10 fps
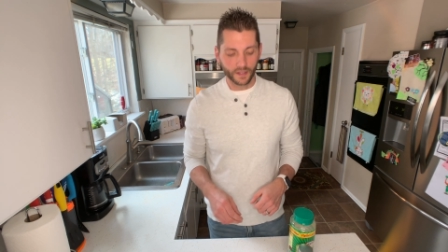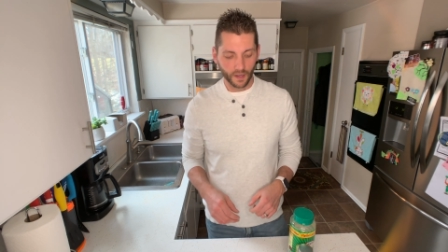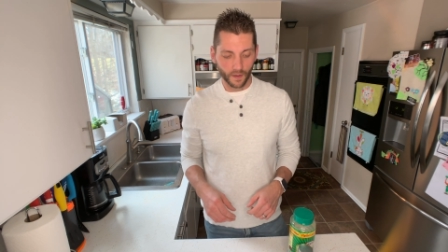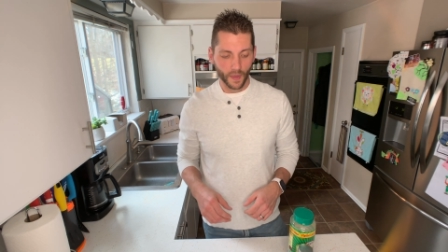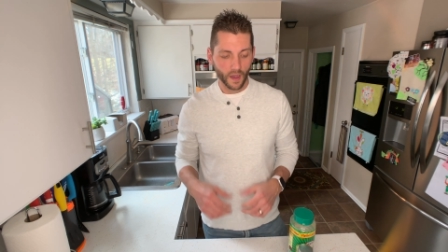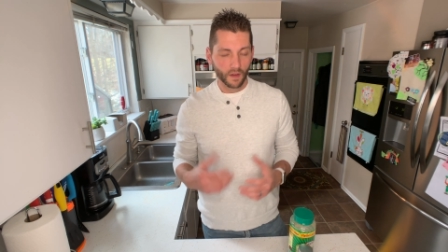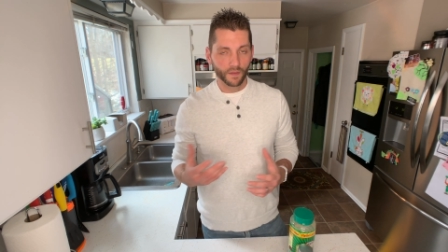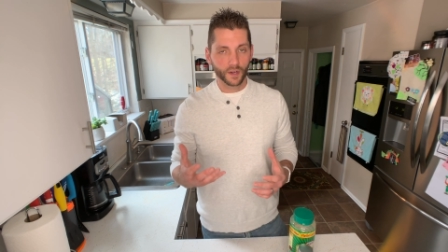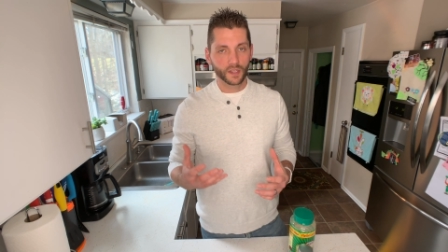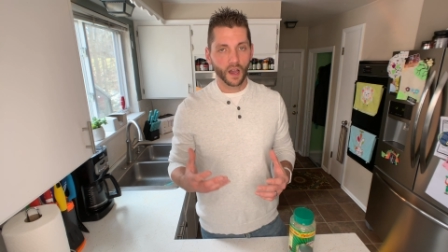So
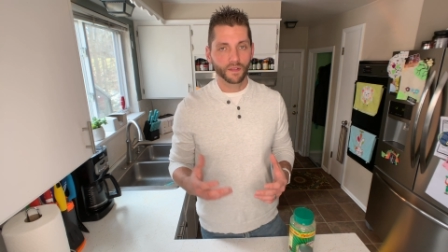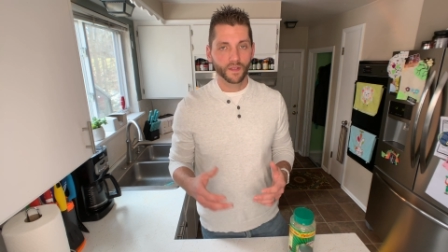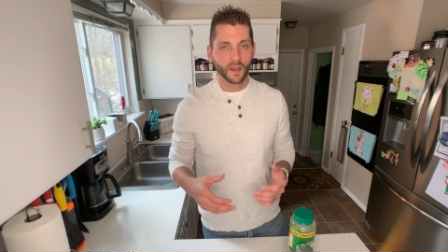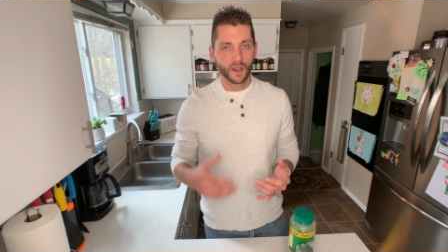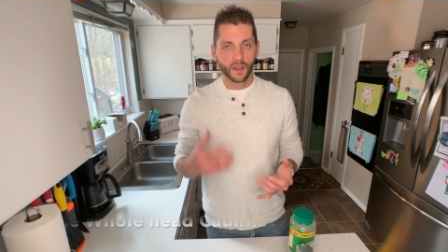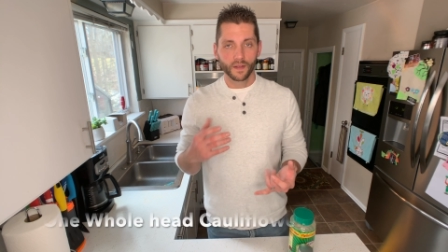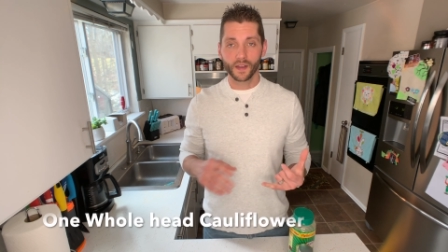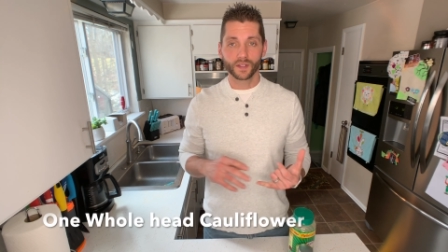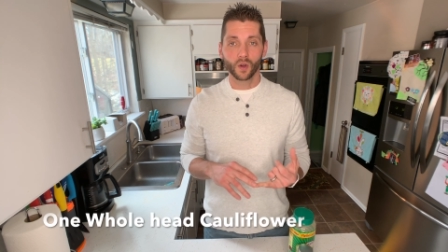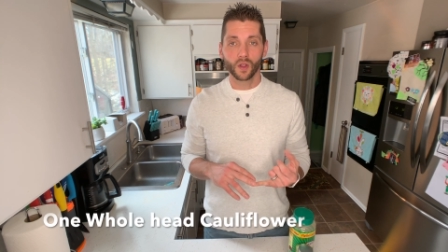first off, I
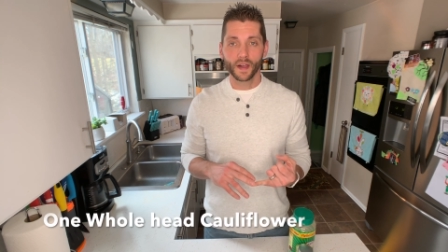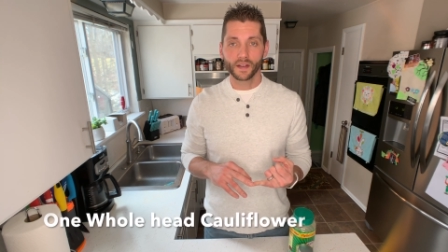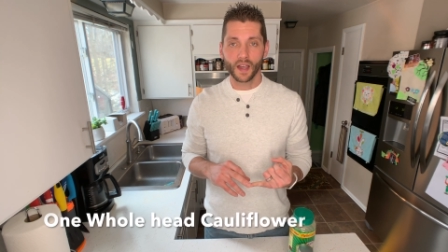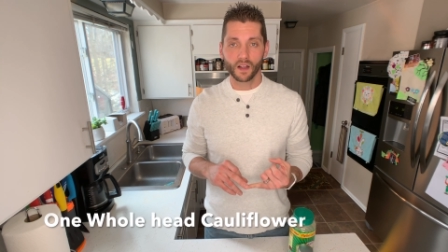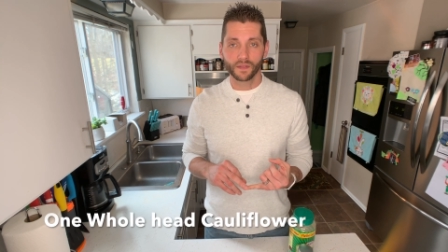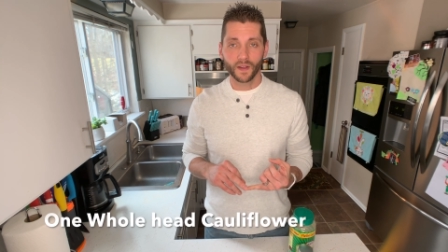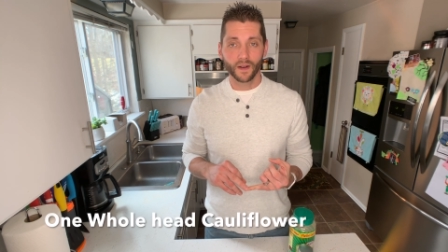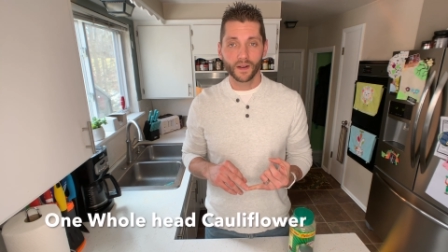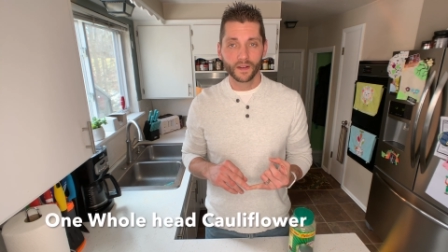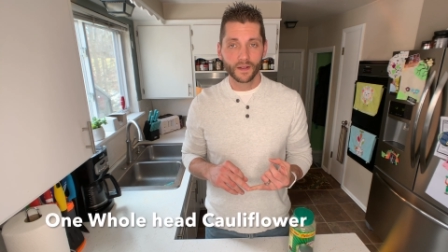use a whole head of
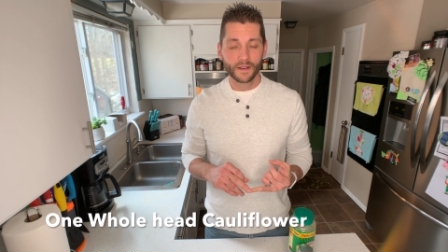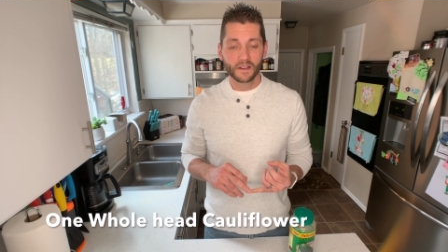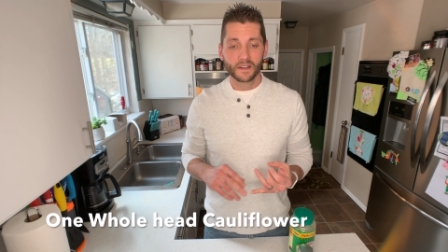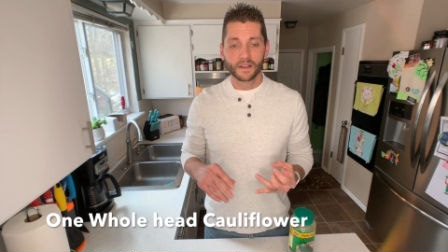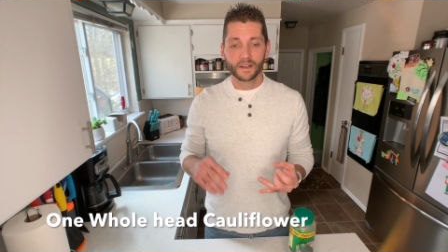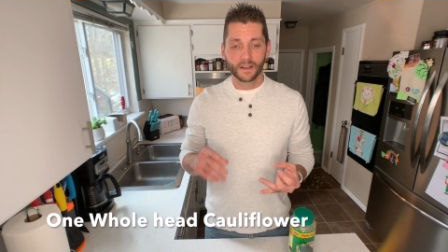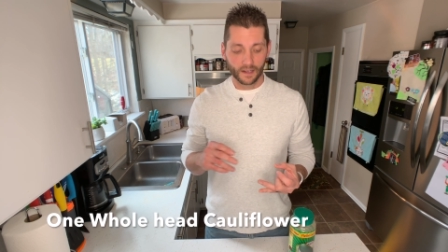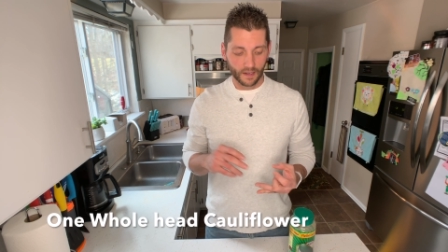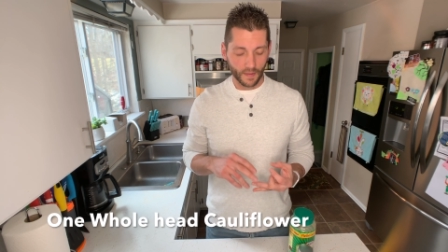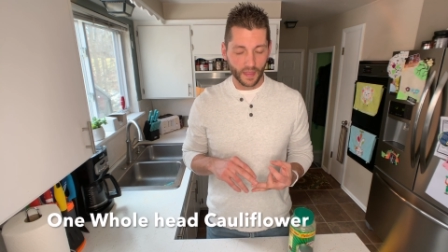cauliflower
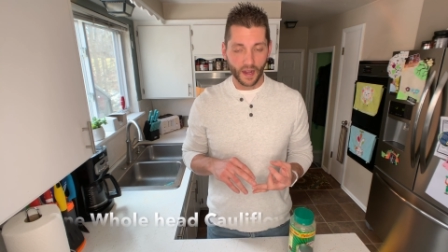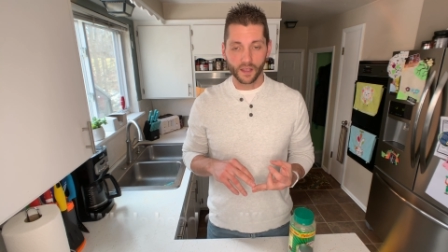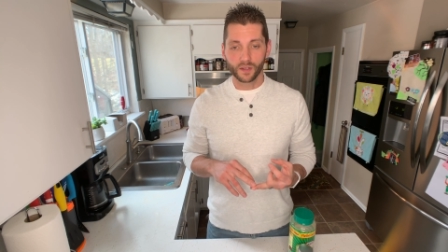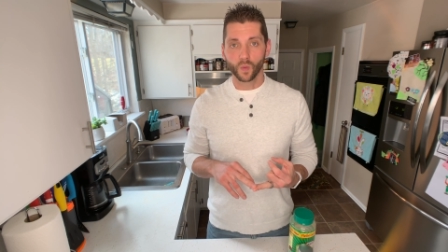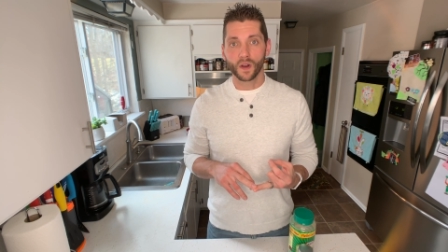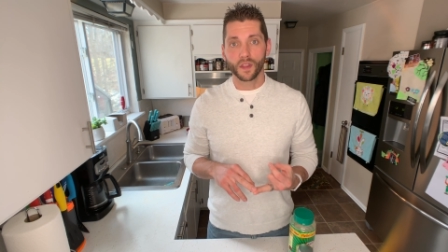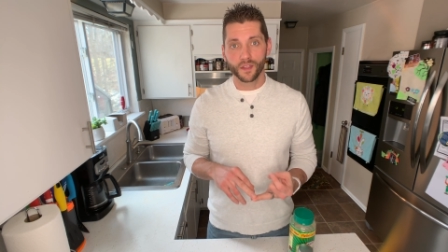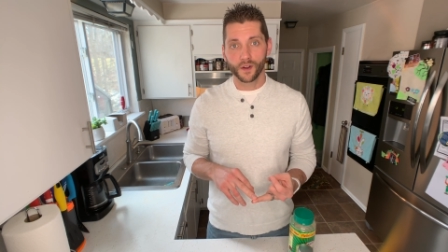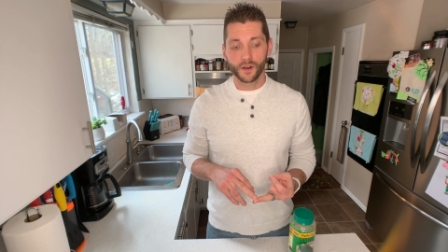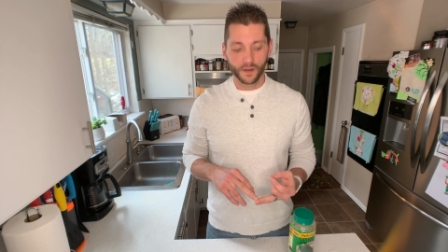um, and then I use one
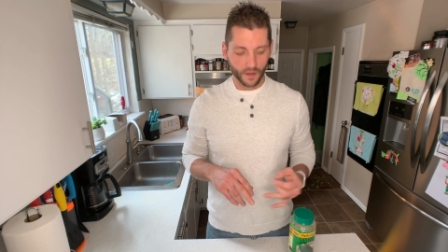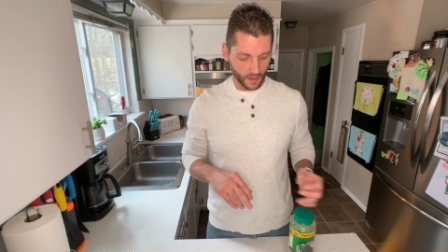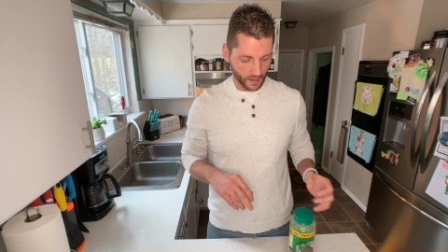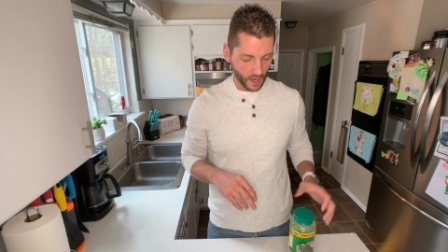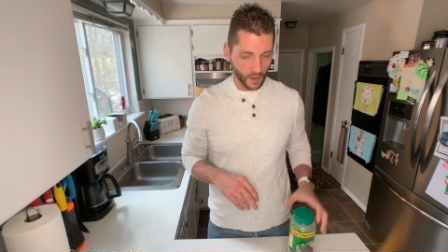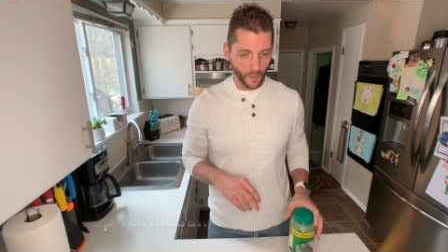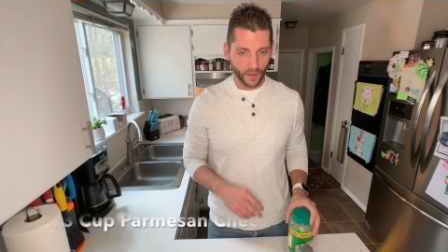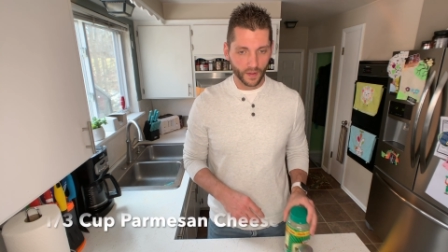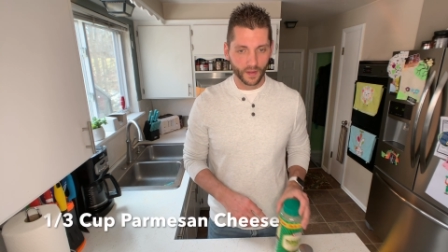third cup